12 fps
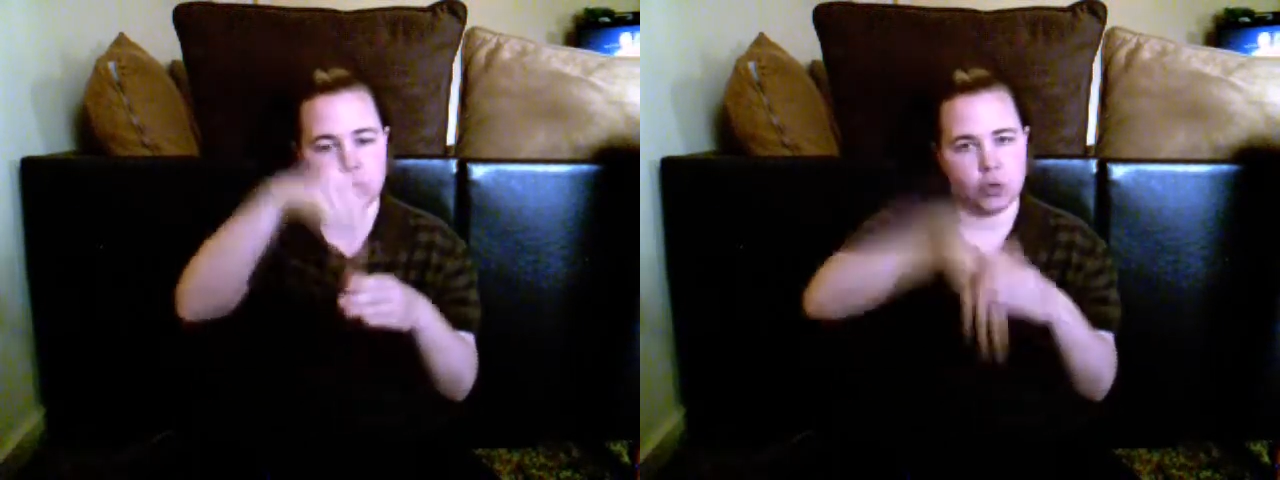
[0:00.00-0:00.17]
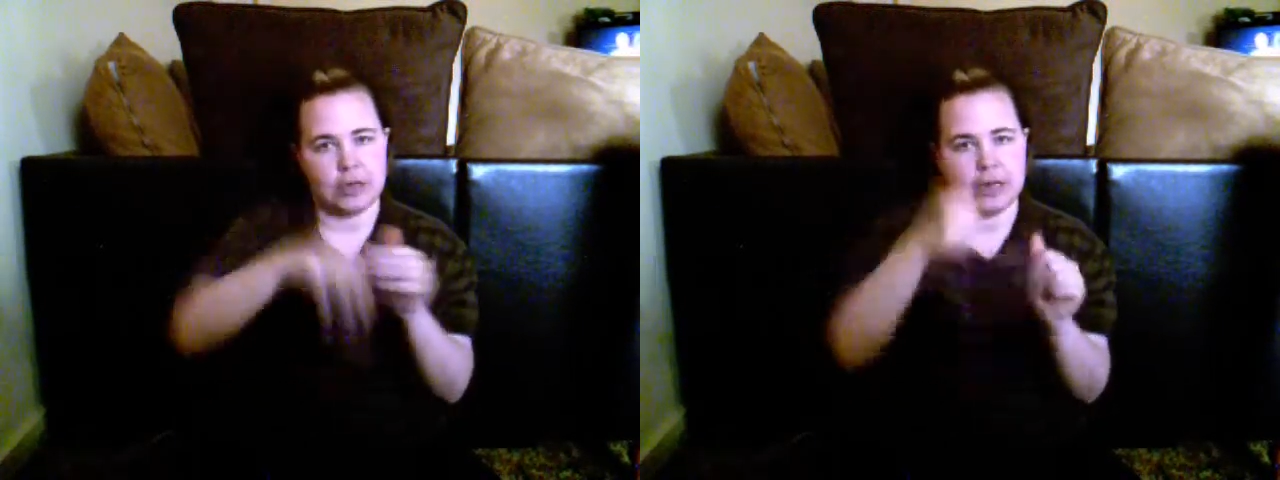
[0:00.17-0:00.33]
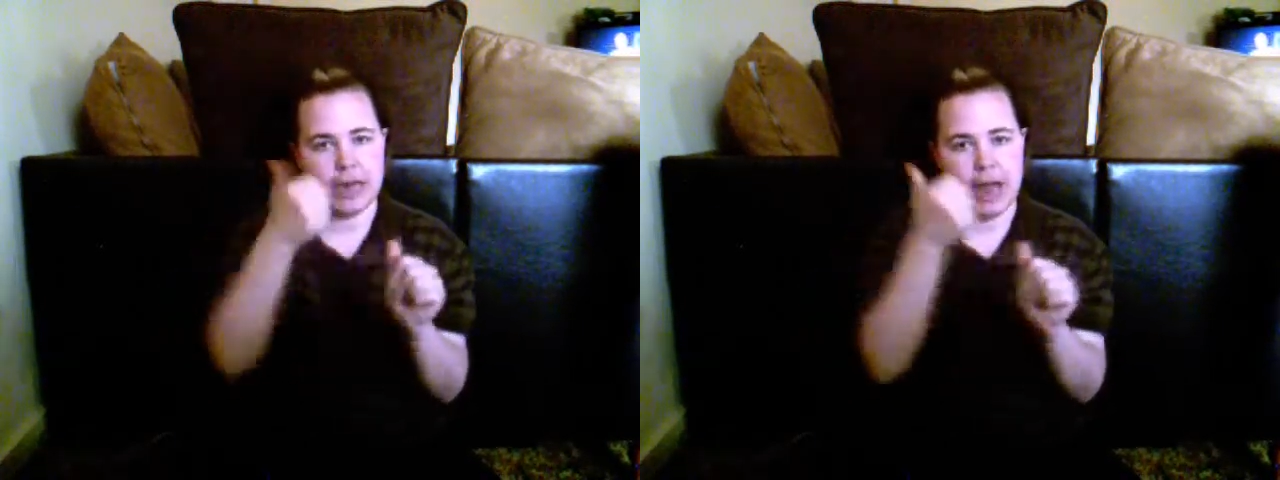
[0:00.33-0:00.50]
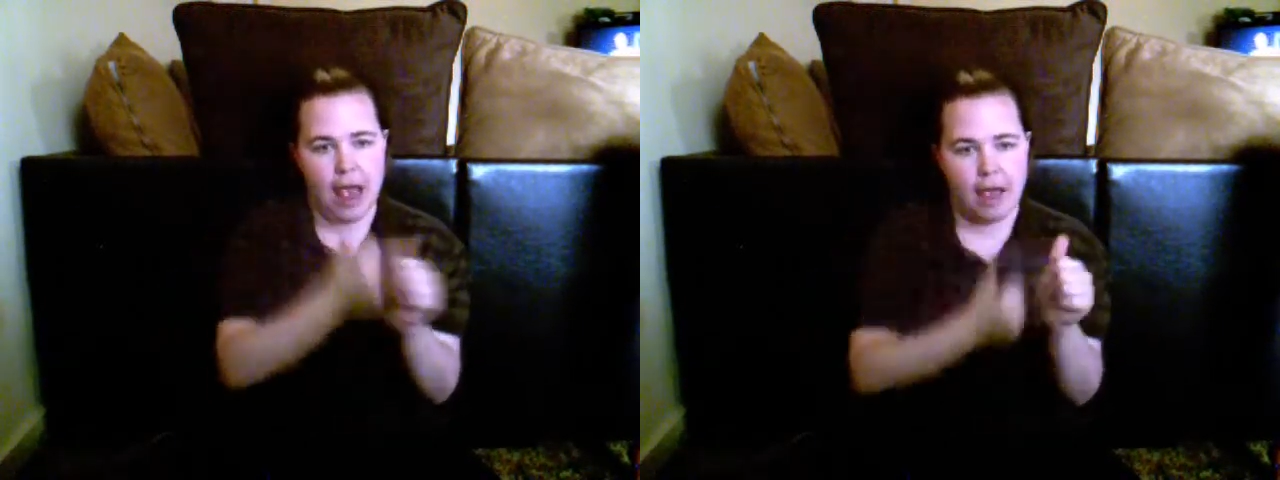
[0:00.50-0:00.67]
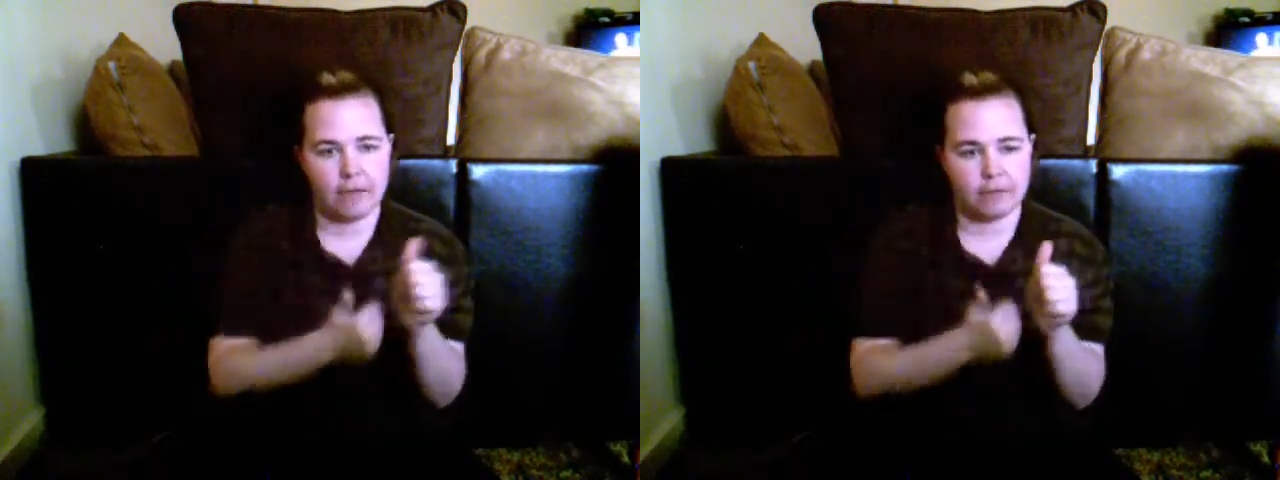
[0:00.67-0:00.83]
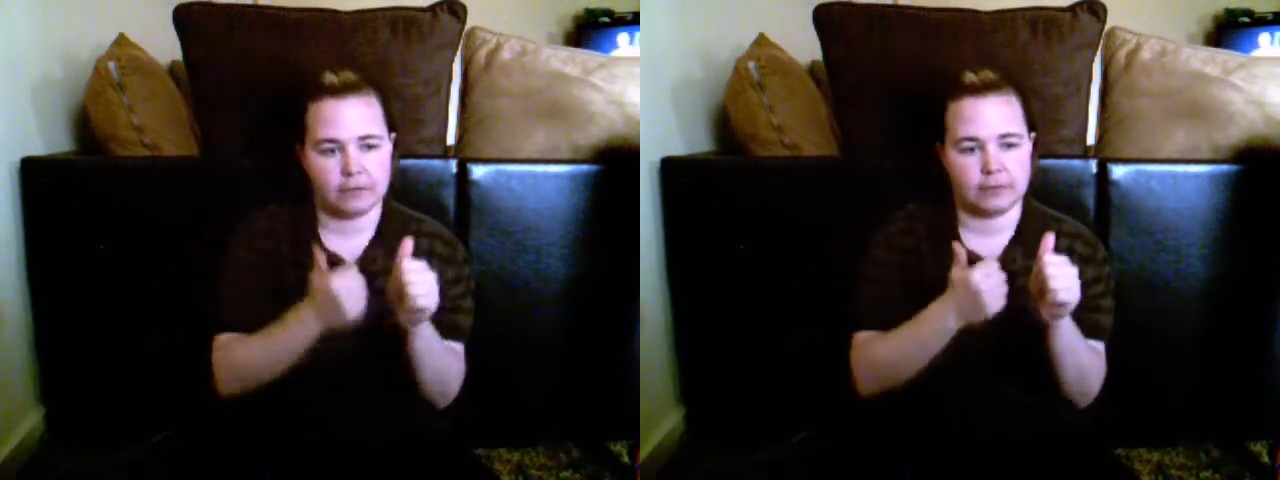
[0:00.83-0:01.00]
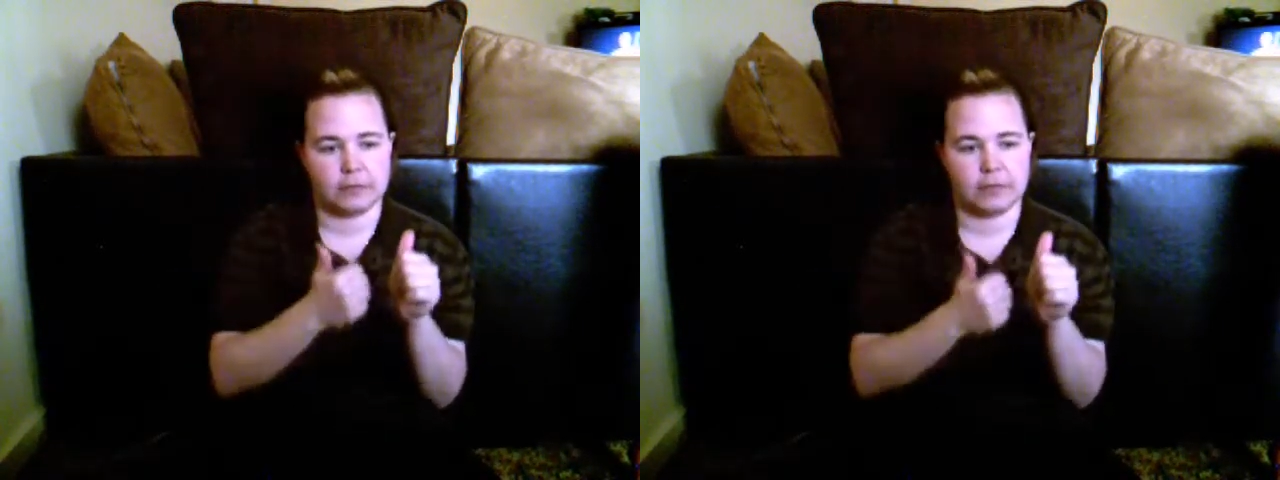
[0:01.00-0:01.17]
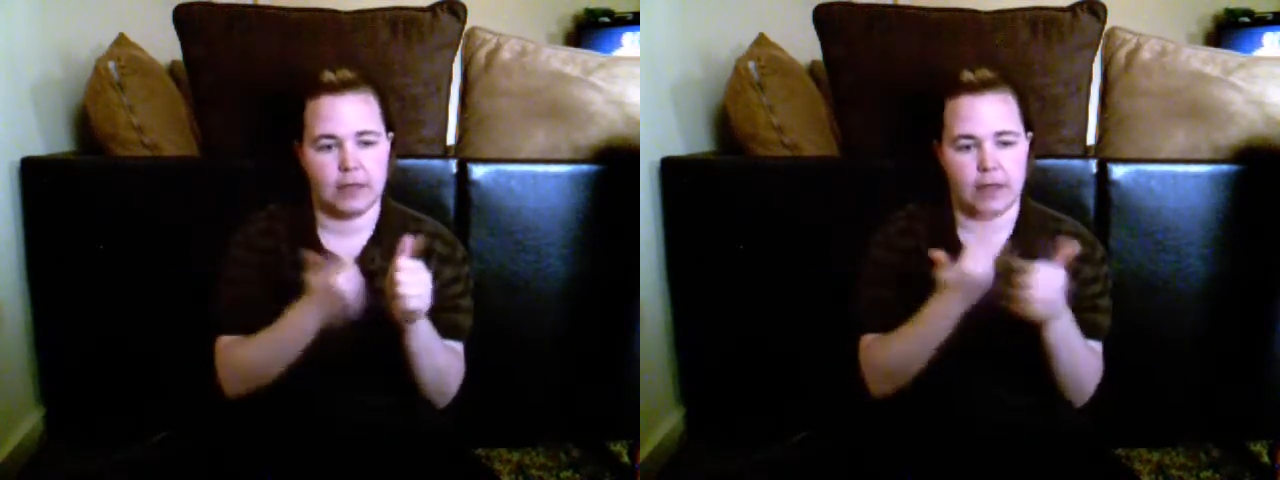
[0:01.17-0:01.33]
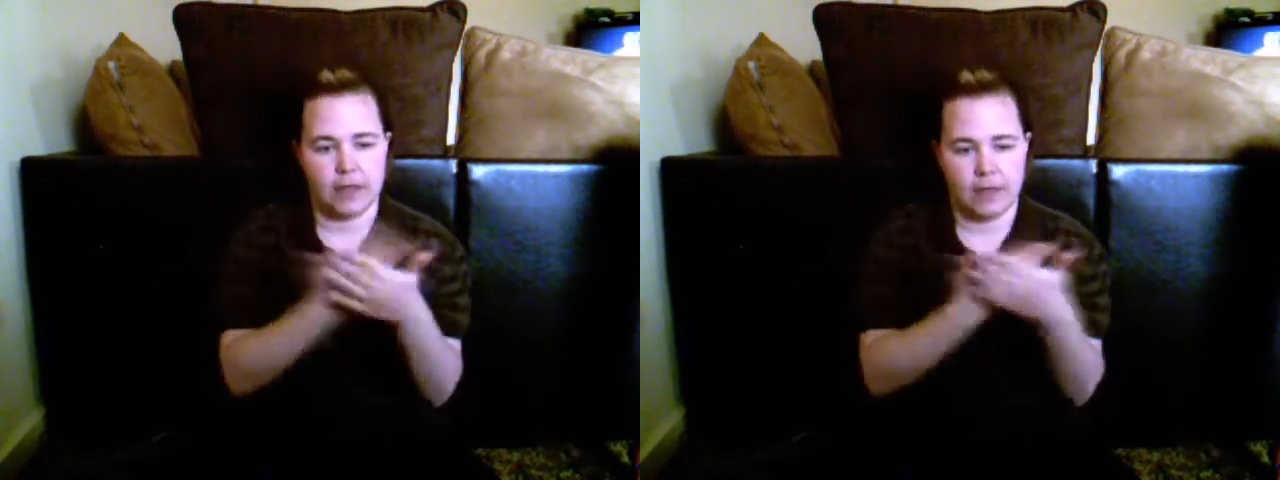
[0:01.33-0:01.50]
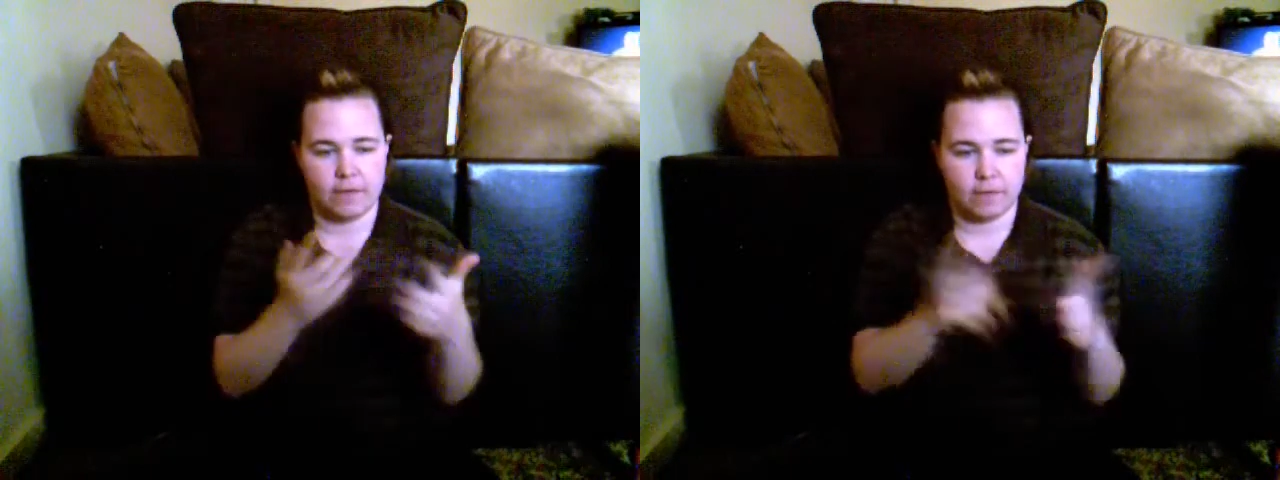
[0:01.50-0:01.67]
step from the evaluation